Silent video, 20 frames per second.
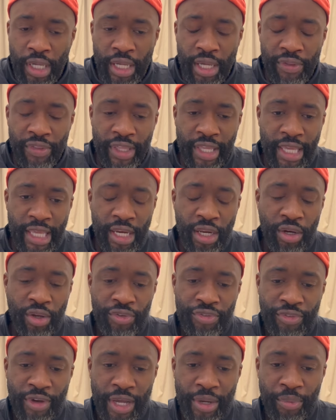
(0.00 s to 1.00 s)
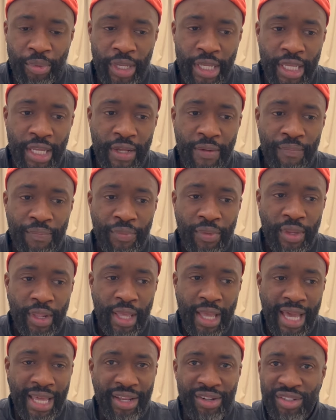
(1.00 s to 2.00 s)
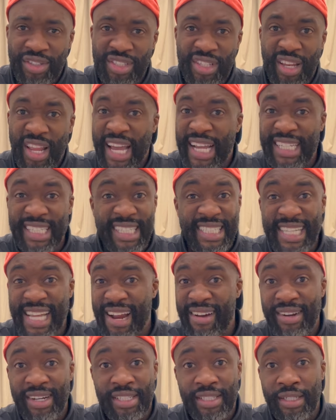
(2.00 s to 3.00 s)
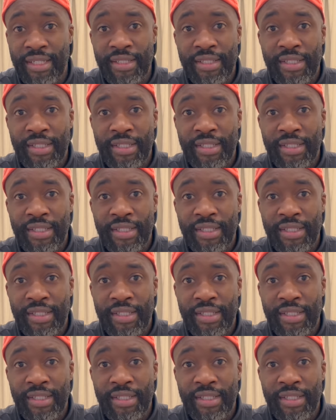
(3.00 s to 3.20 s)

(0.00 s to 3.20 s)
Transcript: at the Canelo Fight Week, and I just liked his character.